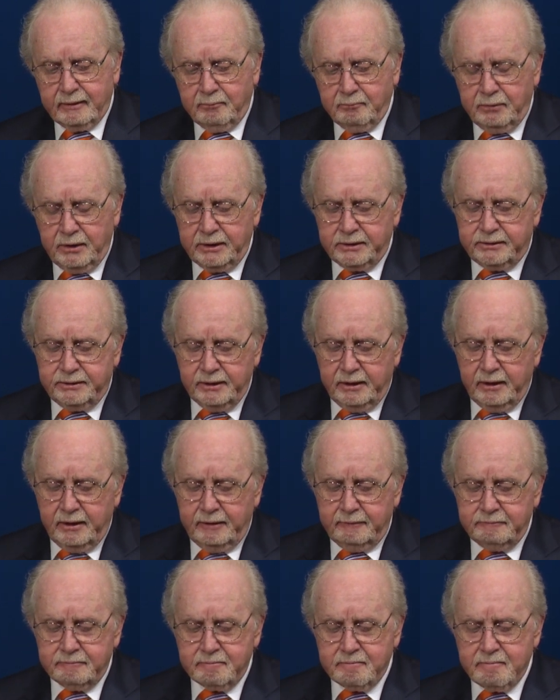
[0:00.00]
But
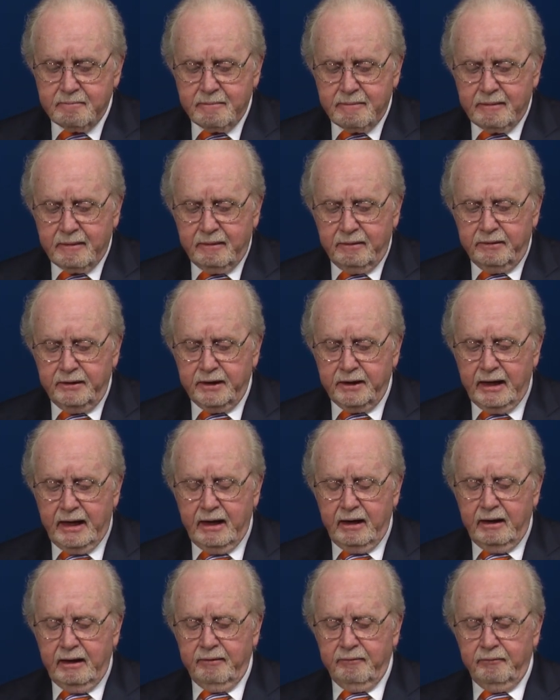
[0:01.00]
then
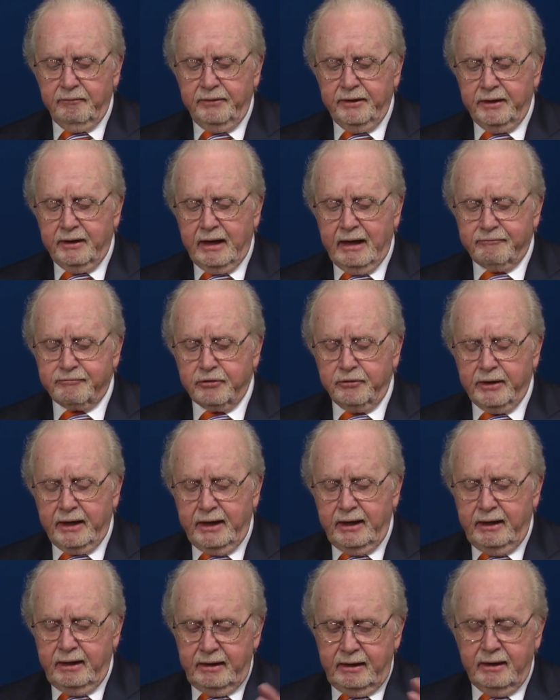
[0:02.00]
after
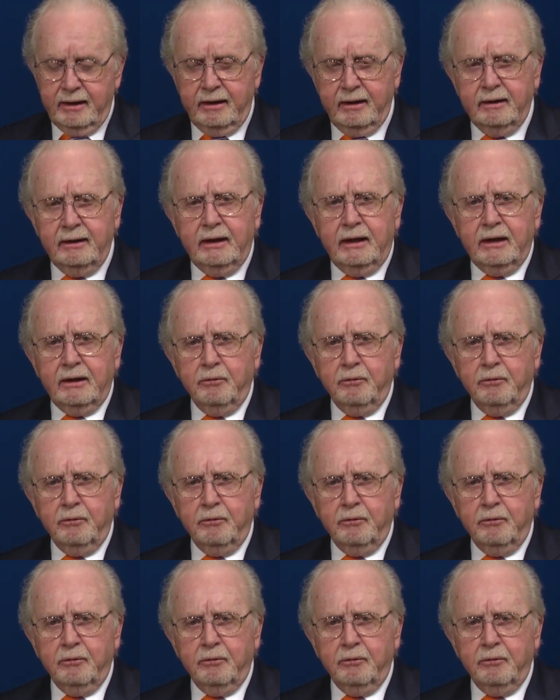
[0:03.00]
they